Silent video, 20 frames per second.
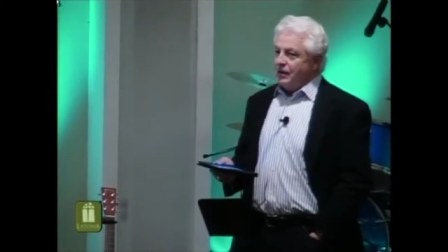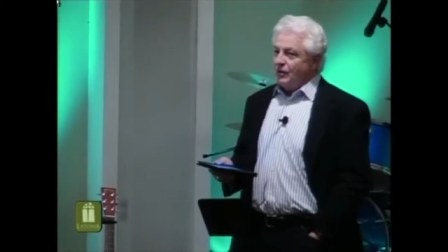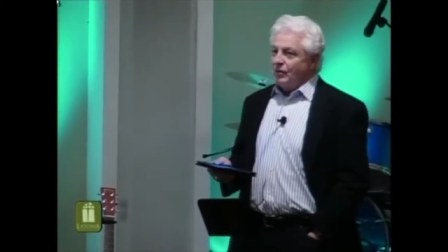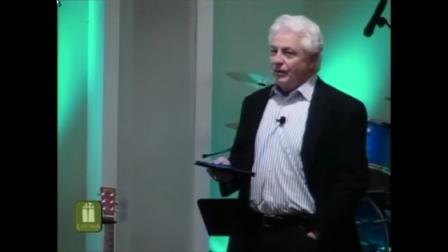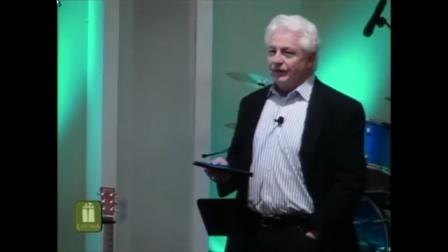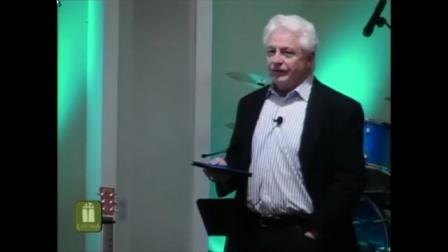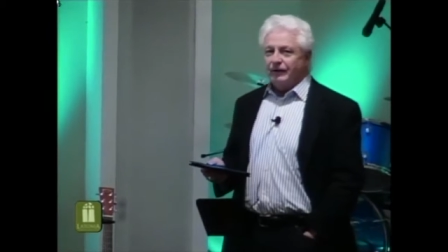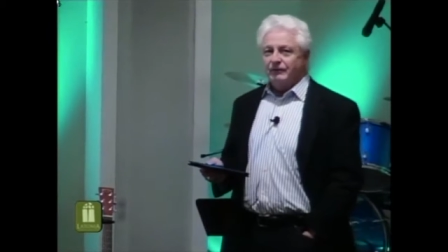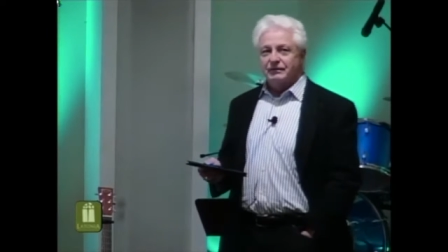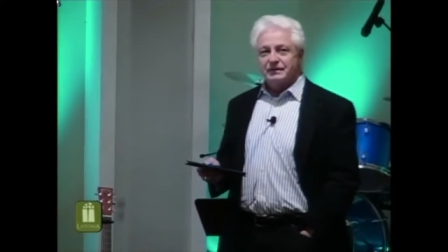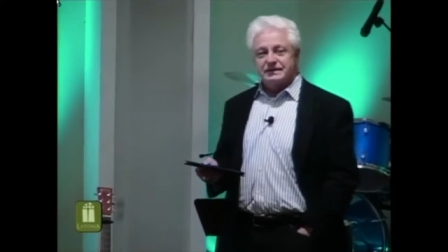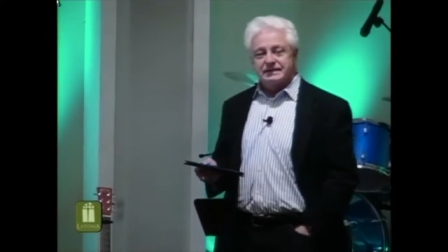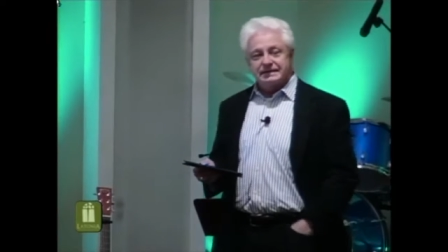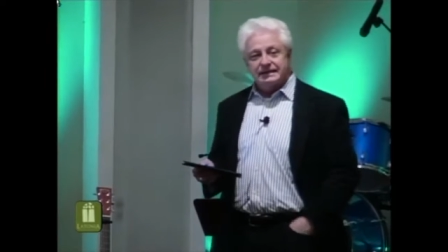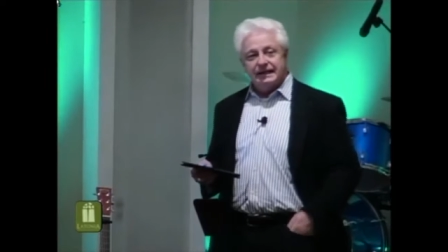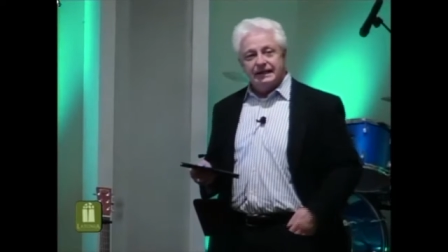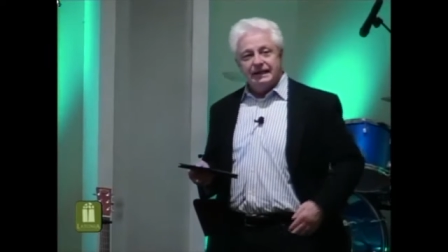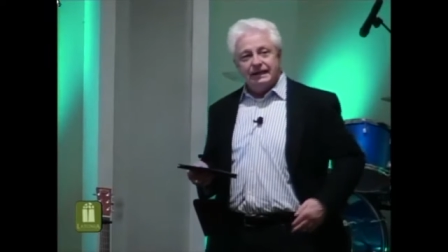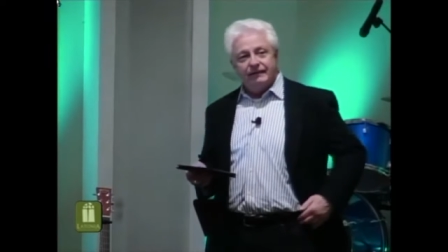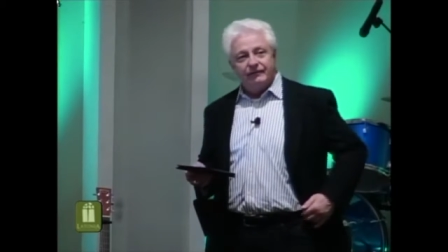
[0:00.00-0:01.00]
What they
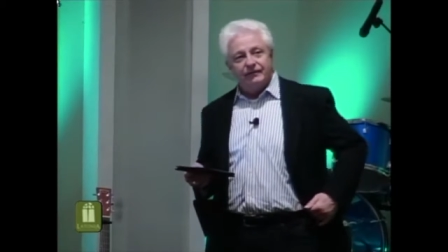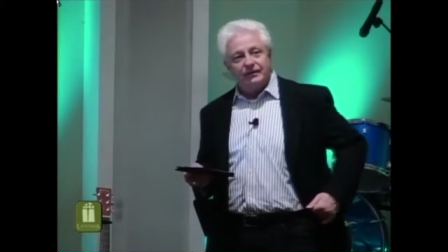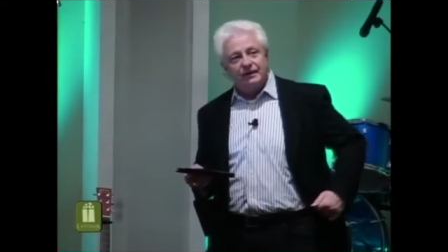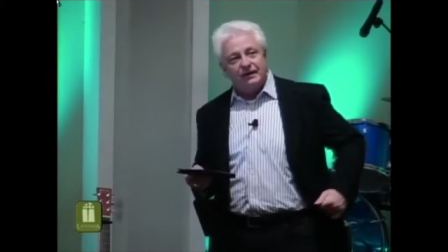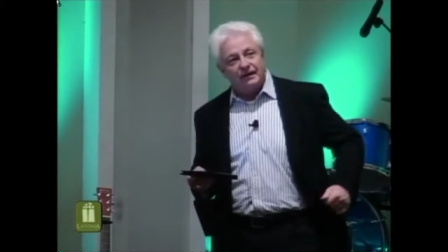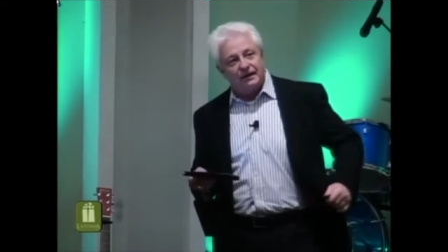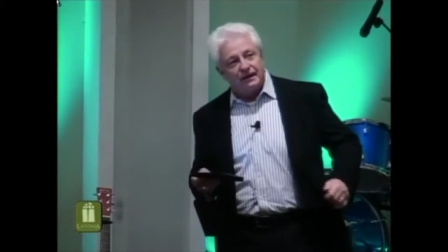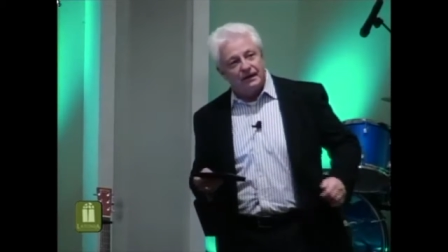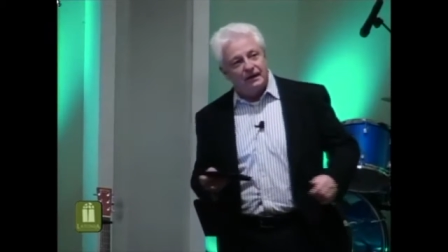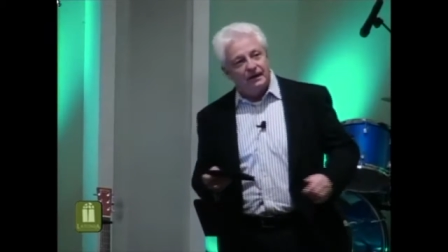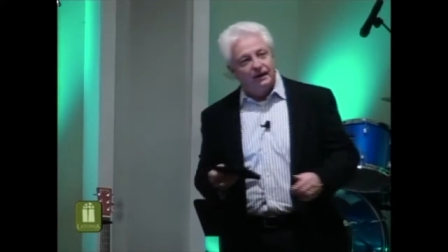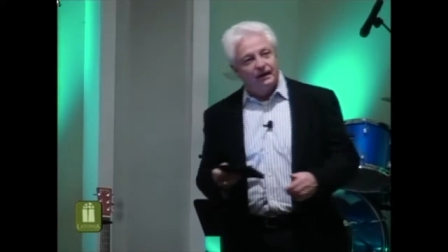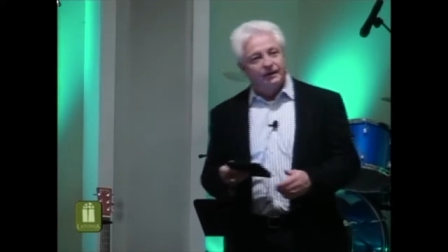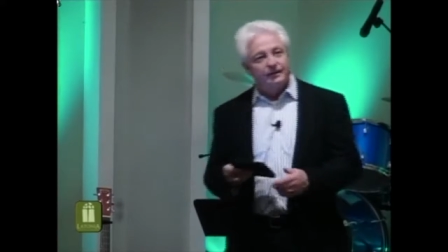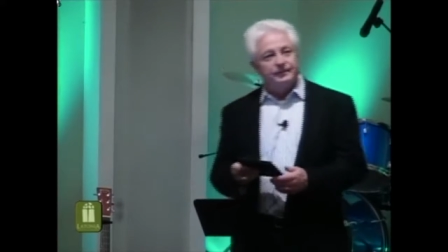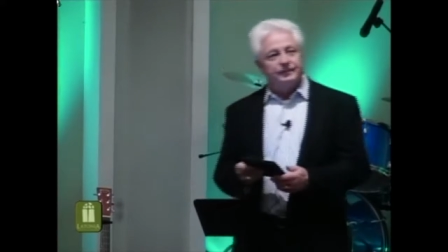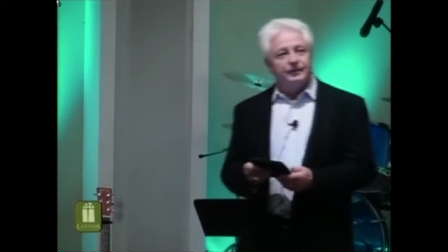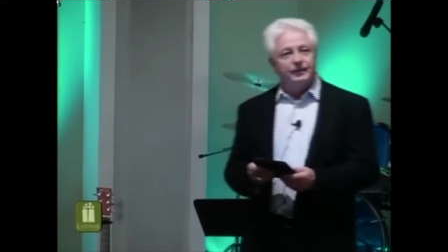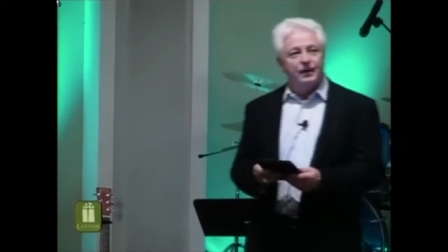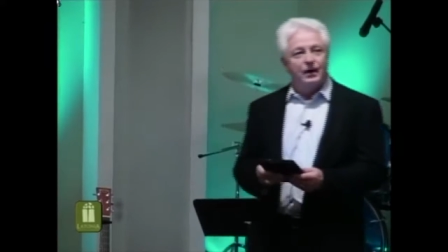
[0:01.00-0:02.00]
received um,